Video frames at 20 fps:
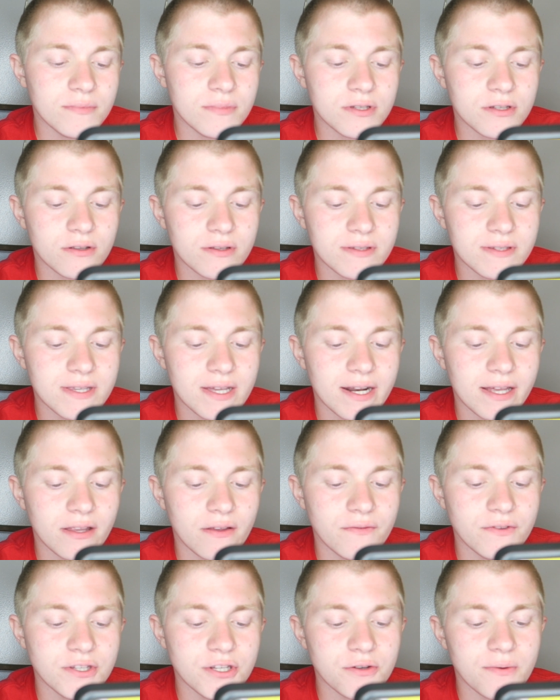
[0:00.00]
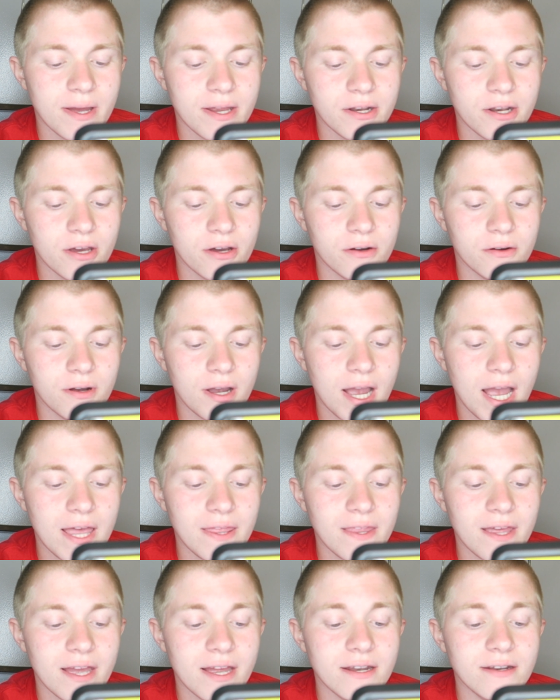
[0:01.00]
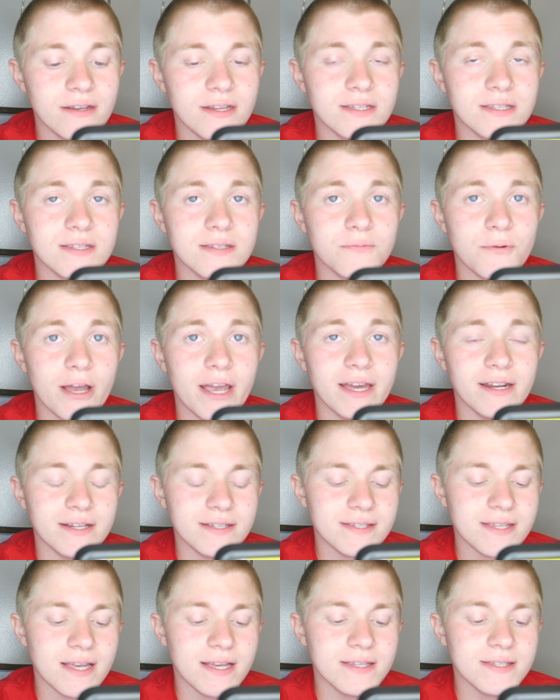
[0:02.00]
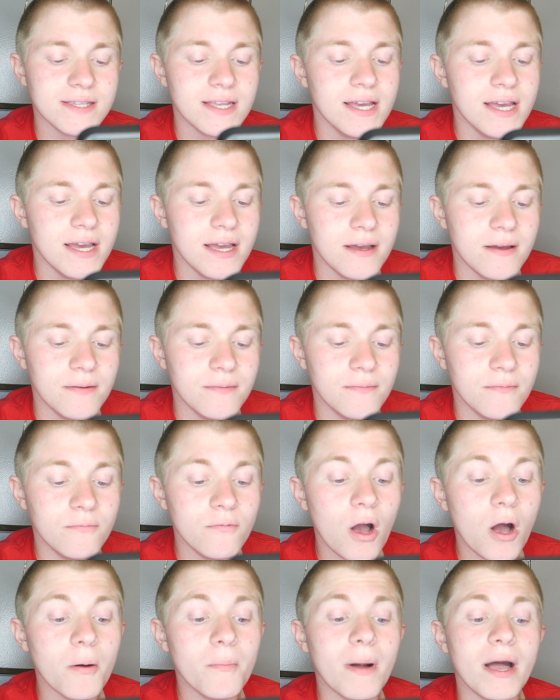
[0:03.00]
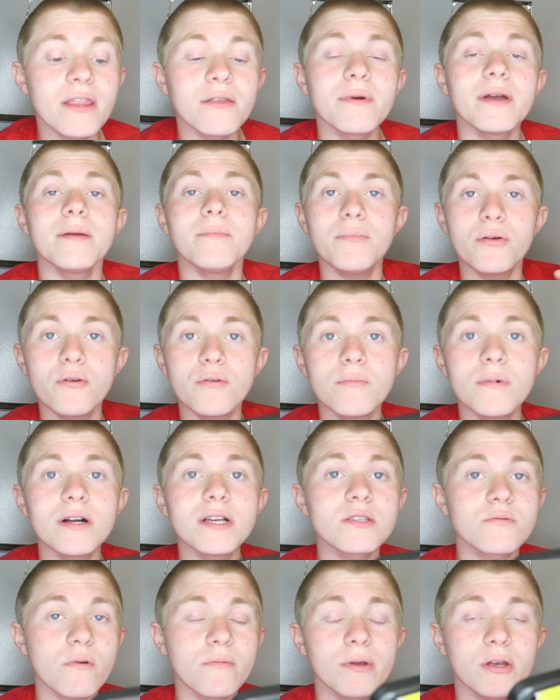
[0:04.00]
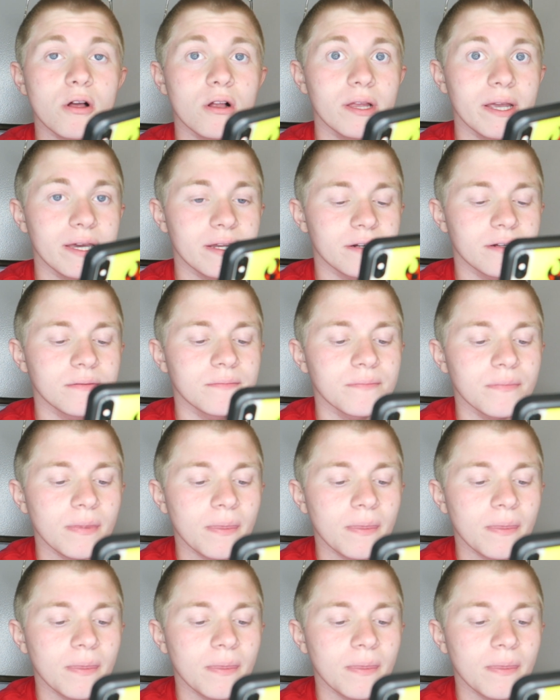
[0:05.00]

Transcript: Joel said, I love you too, and no. And then this is what Anna says. By the way, Puma is what we call Anna.